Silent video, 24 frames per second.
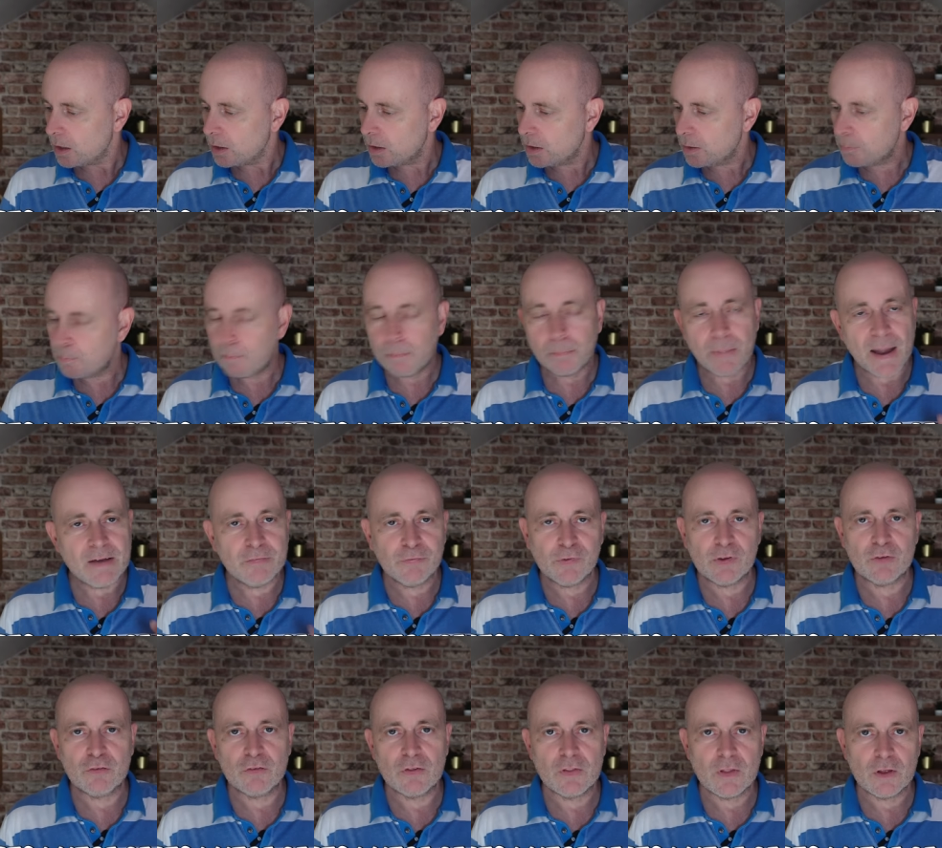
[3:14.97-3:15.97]
The
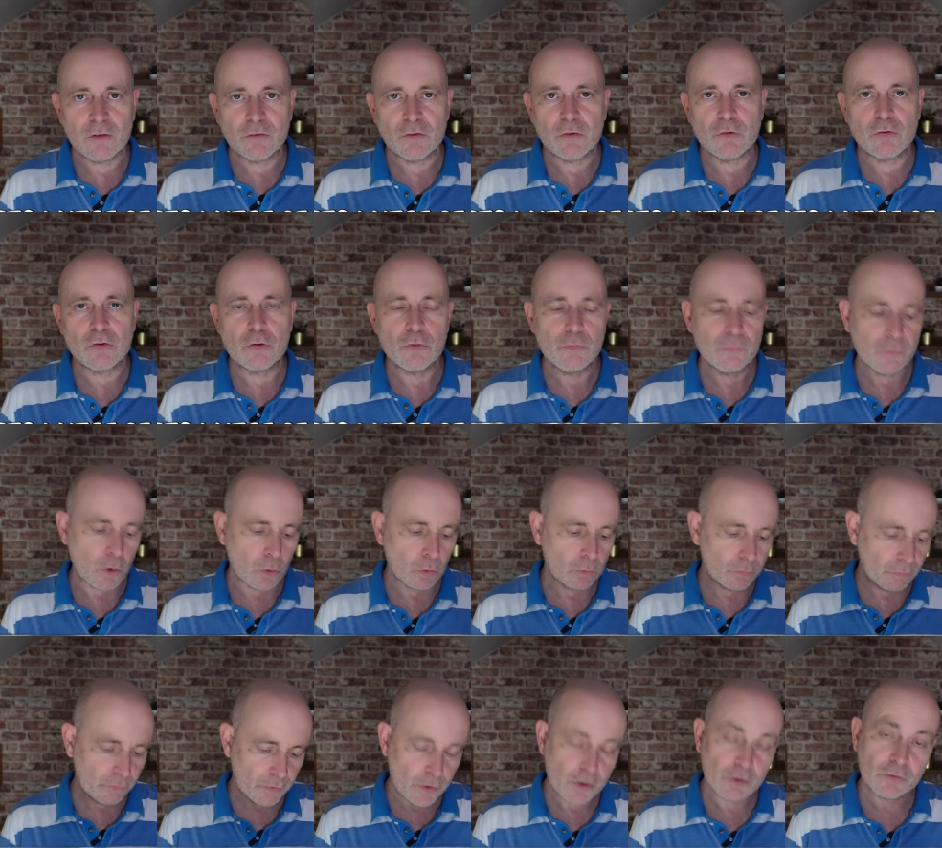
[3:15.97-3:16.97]
benefits to this are
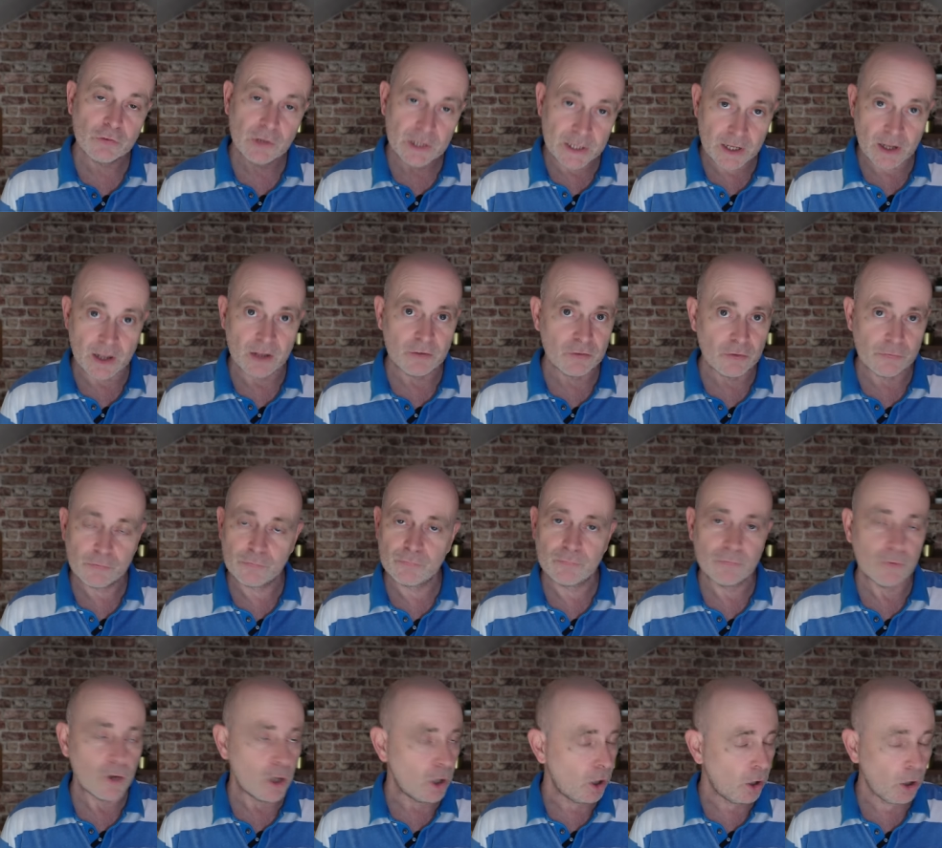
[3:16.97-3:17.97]
twofold. Firstly, it
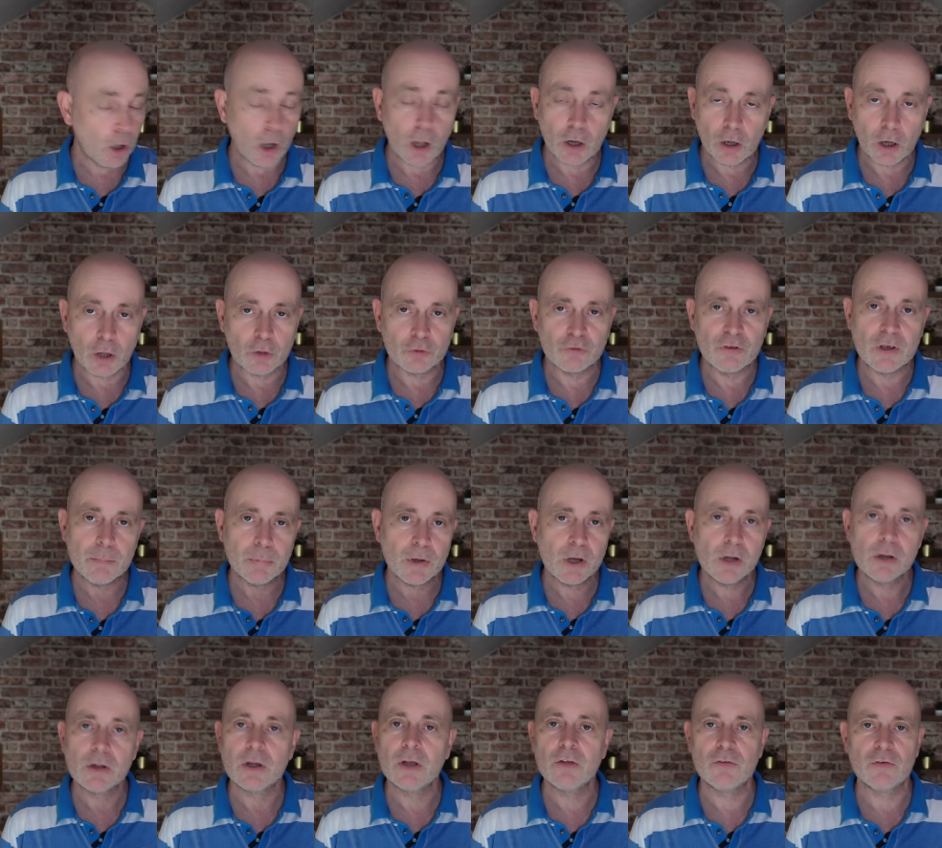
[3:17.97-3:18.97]
is a lot
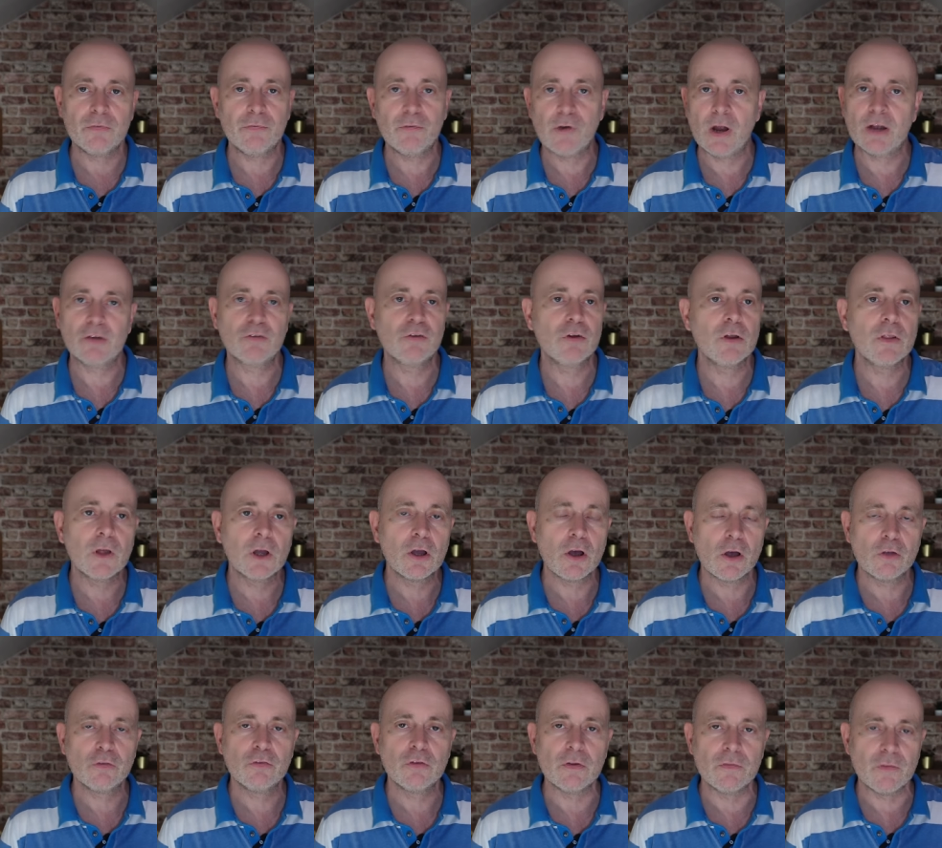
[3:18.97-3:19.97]
cheaper. It's a fraction of the
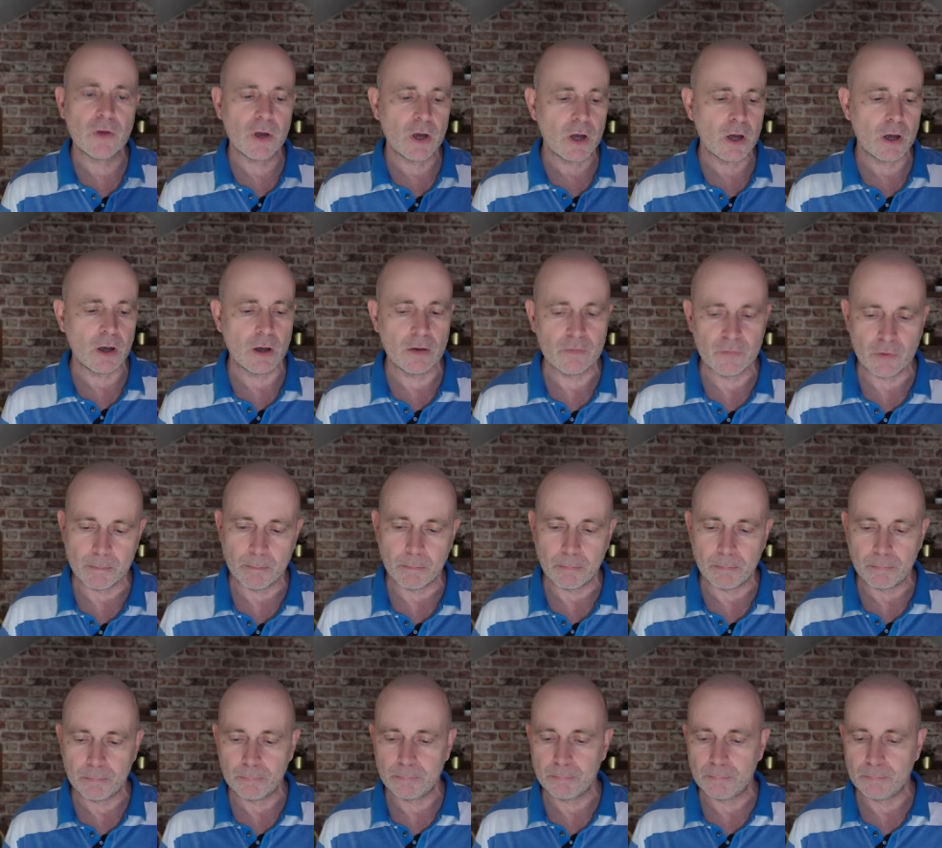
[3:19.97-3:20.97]
cost of a
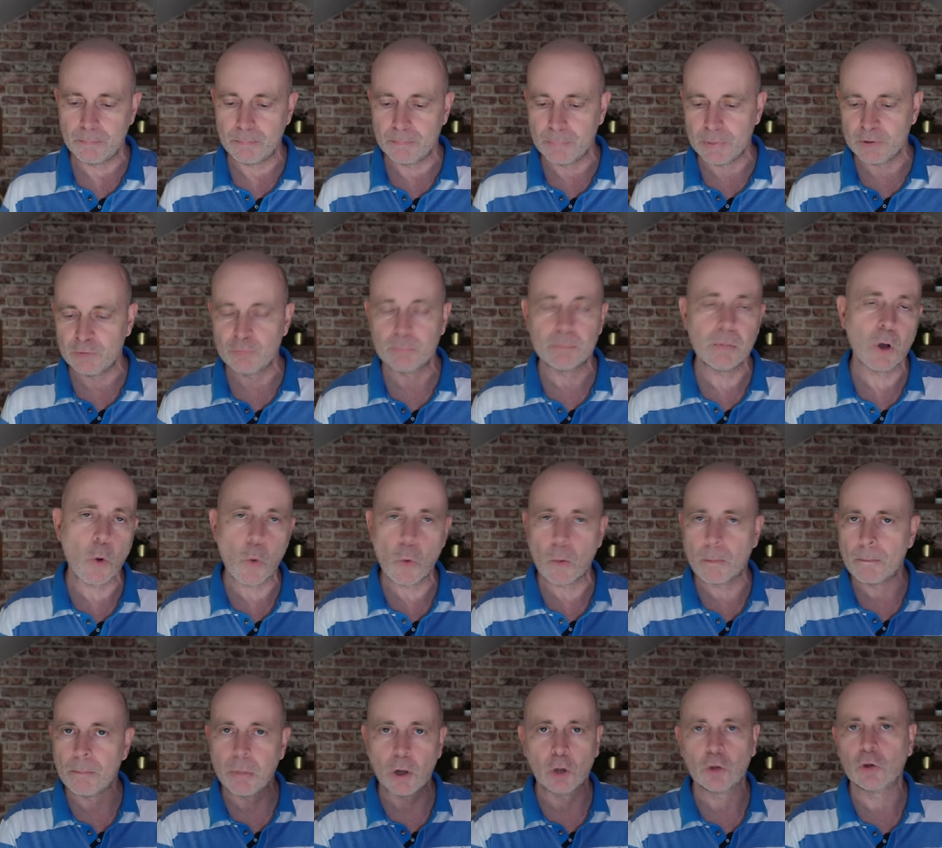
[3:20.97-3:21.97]
bespoke
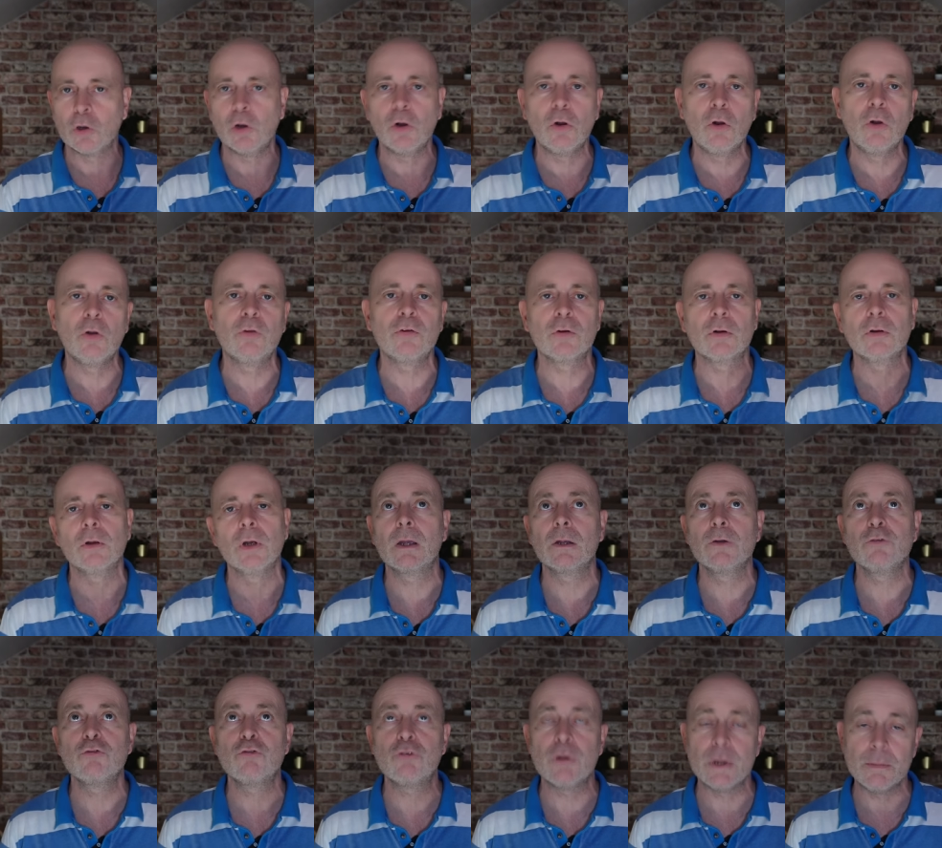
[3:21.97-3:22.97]
bottled
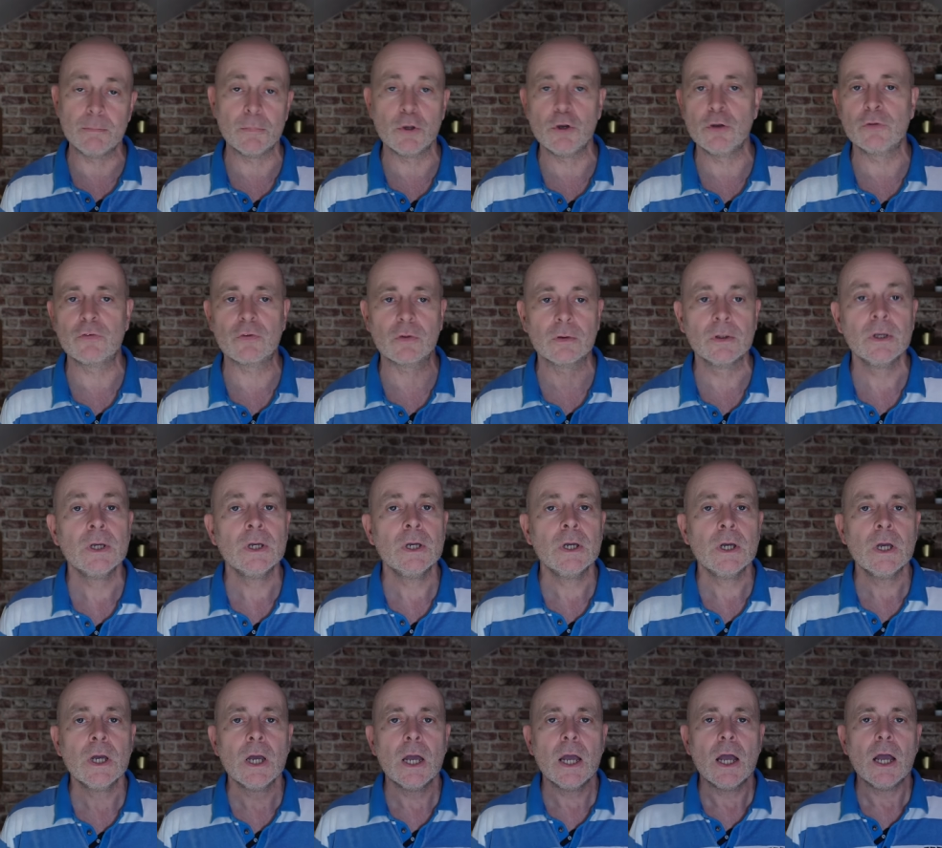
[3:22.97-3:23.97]
treatment.
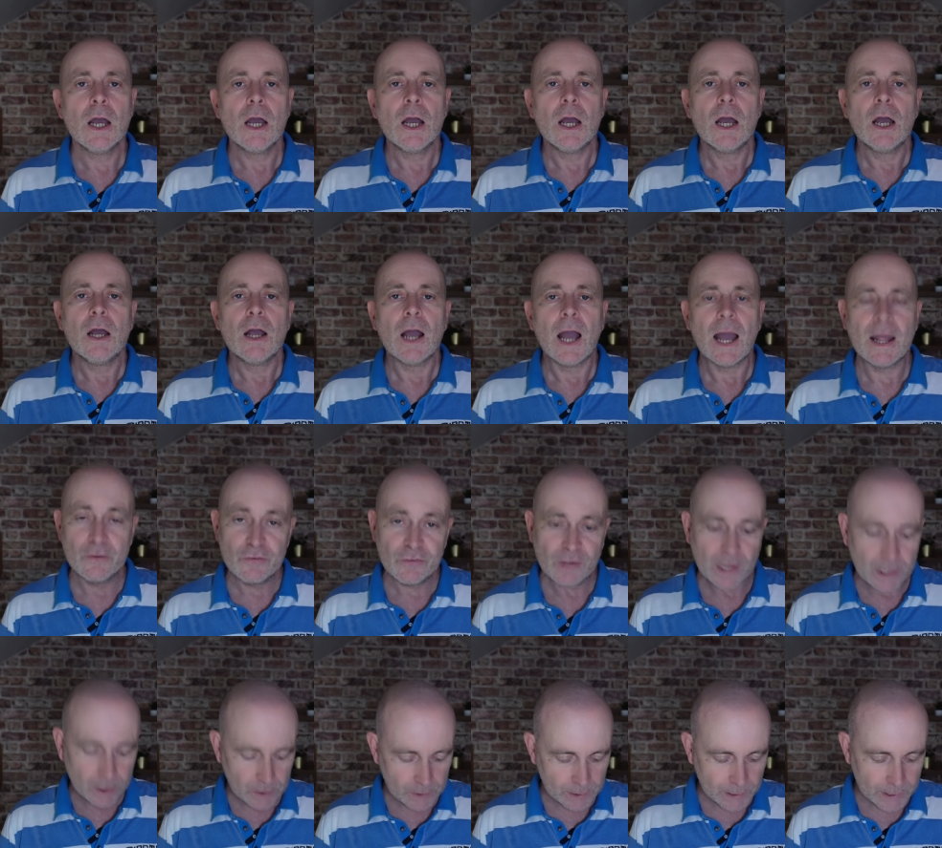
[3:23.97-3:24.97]
And
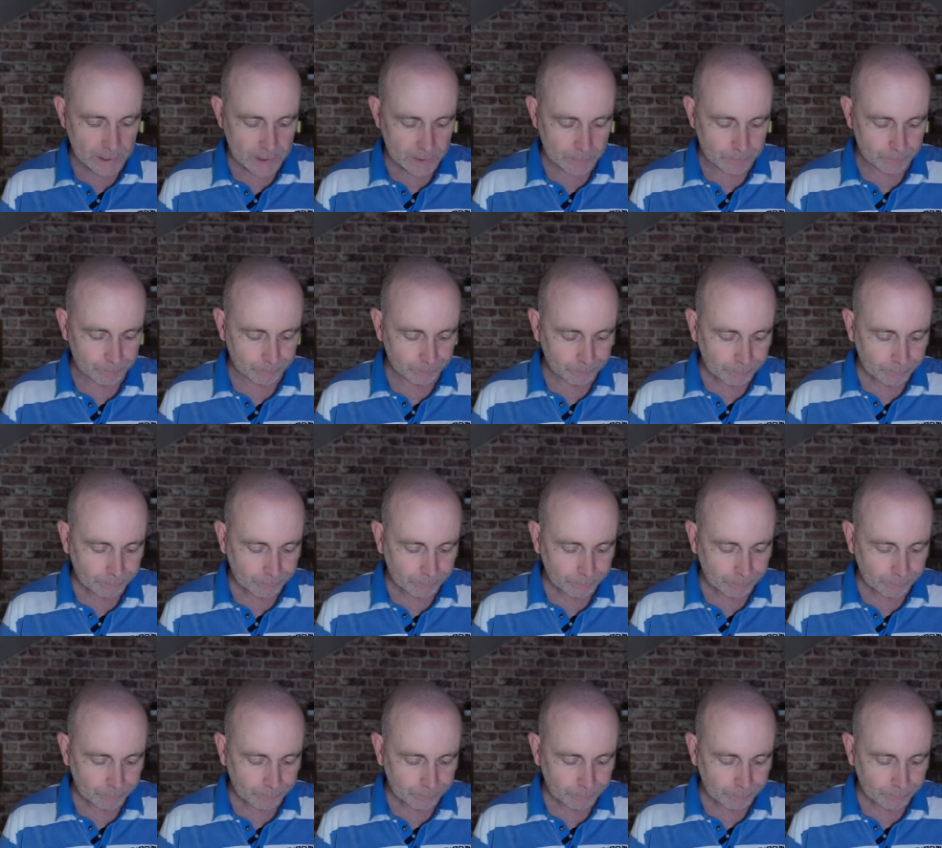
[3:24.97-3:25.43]
secondly,